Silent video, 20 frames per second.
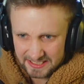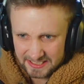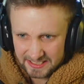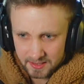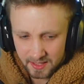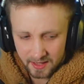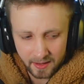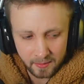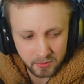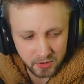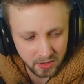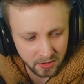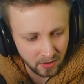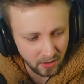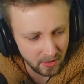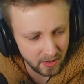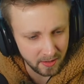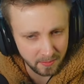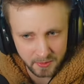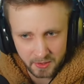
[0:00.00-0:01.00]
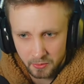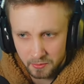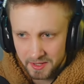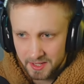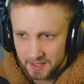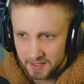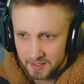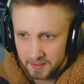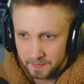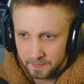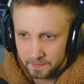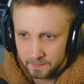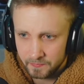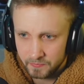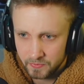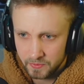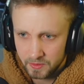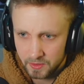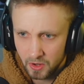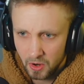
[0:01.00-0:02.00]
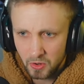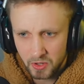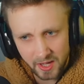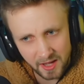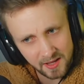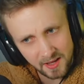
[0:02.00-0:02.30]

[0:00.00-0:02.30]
Damn, she caught up quick. Okay,